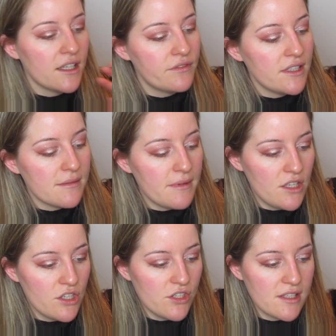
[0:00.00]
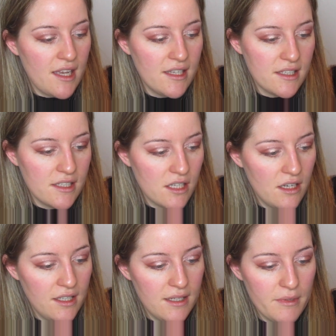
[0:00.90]
If needs be, you can just add a
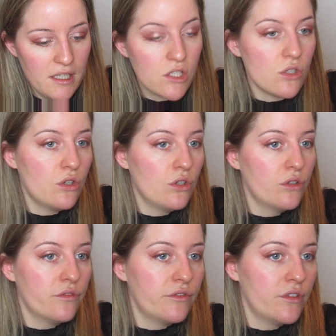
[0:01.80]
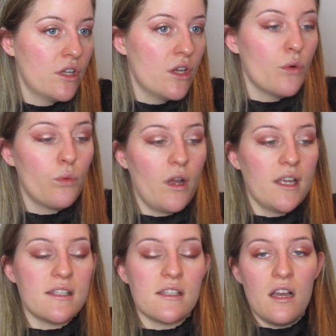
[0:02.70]
tiny bit of
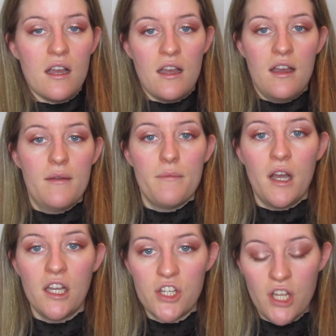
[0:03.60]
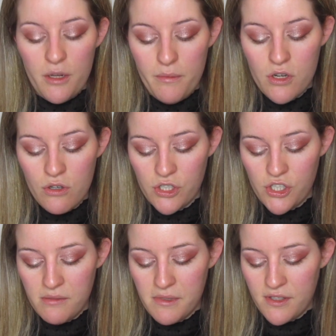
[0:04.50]
white eyeshadow, but not a
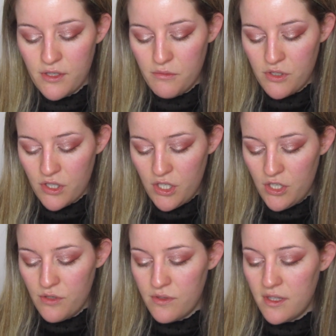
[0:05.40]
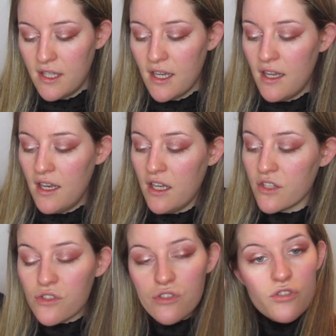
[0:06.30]
shimmer, so I'm just going to use the colour
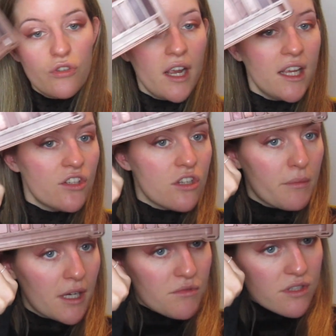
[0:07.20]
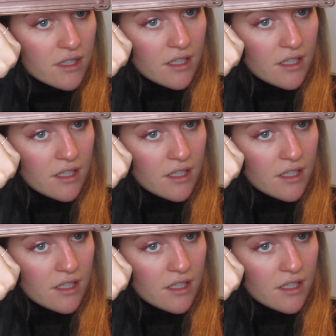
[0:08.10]
Strange, but I'm just